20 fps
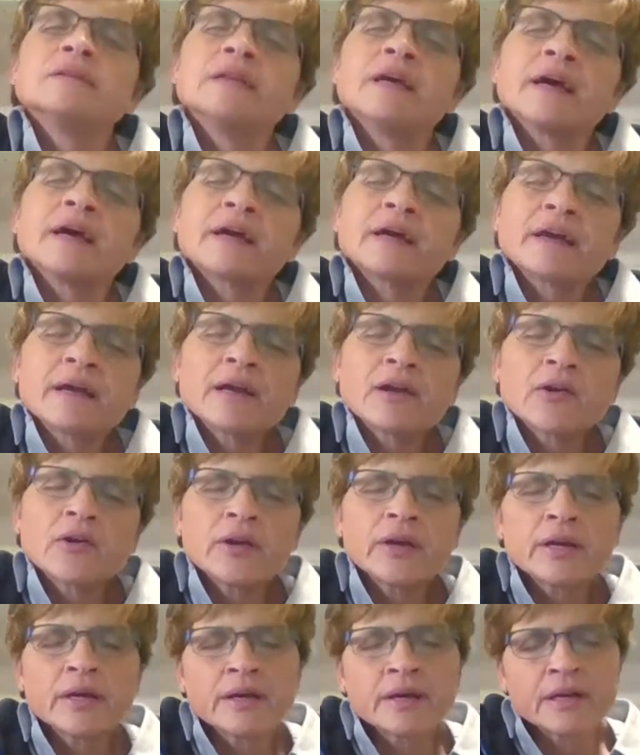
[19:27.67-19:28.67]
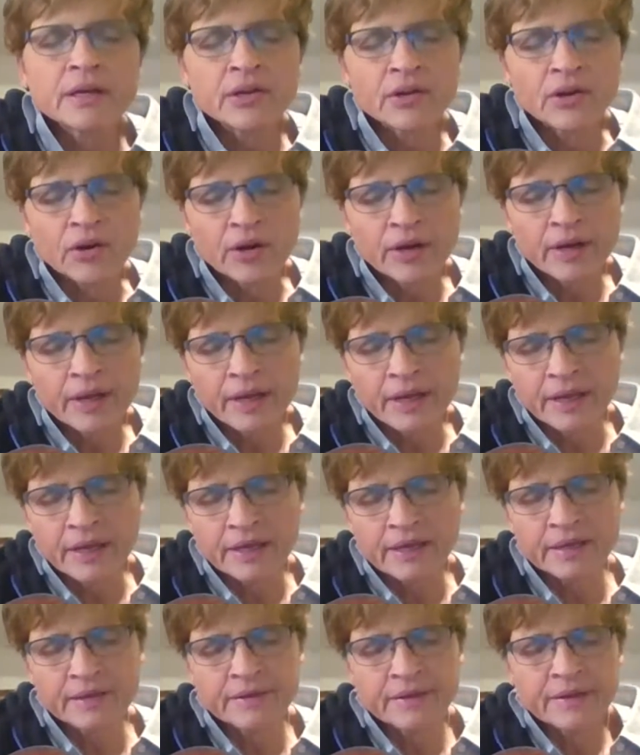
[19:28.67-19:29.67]
neck area and our
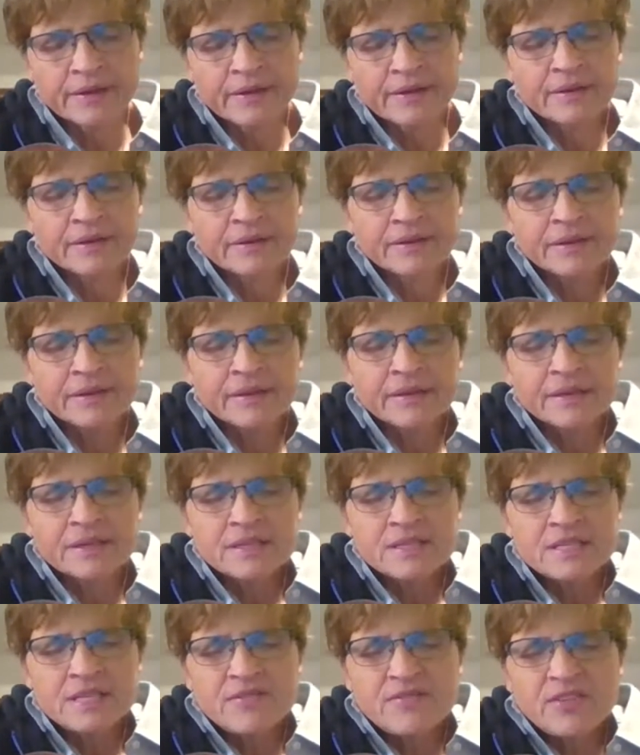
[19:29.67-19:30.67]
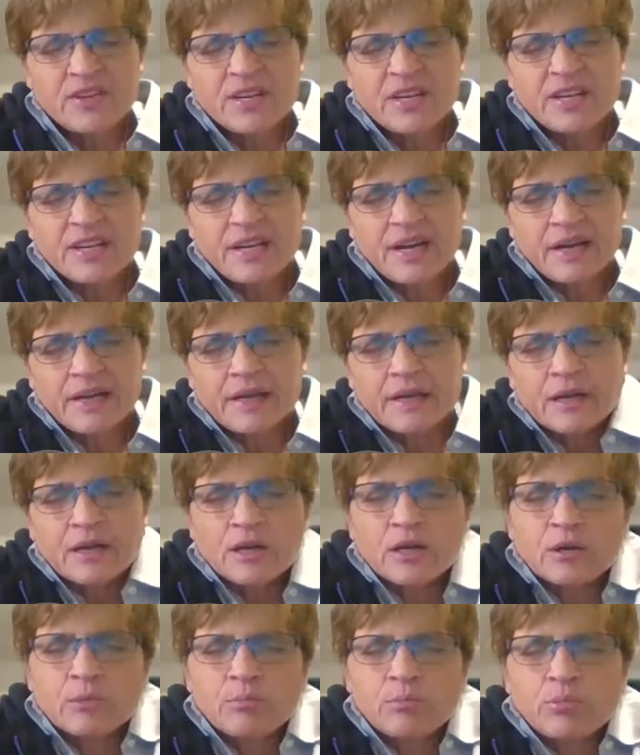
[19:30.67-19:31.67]
head in there. See if you can kind of
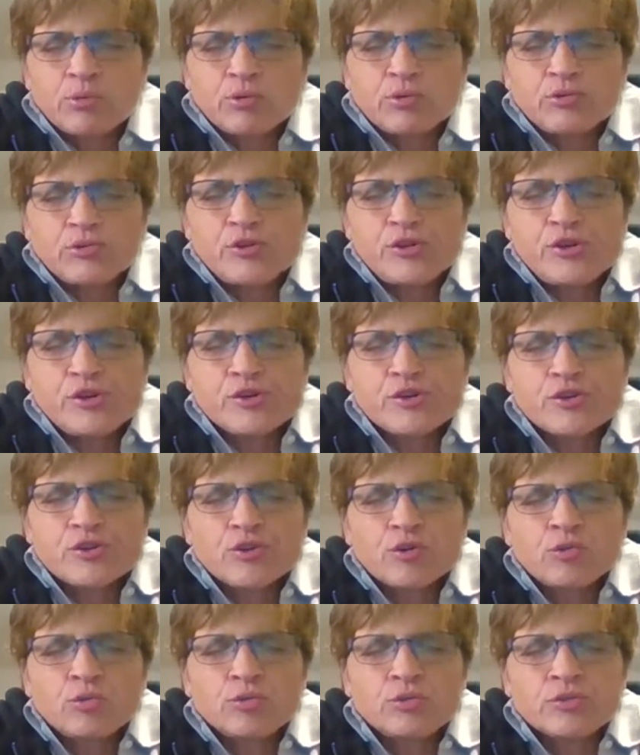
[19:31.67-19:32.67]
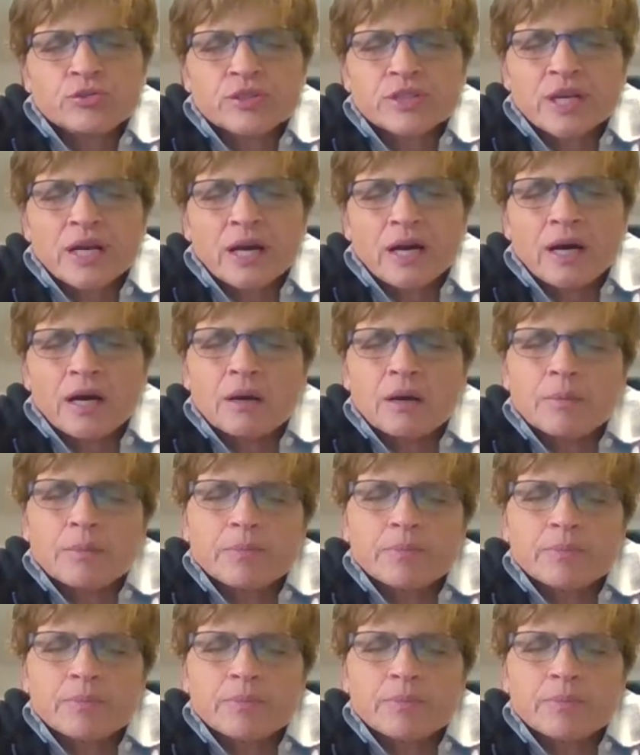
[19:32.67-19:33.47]
pull your shoulders up.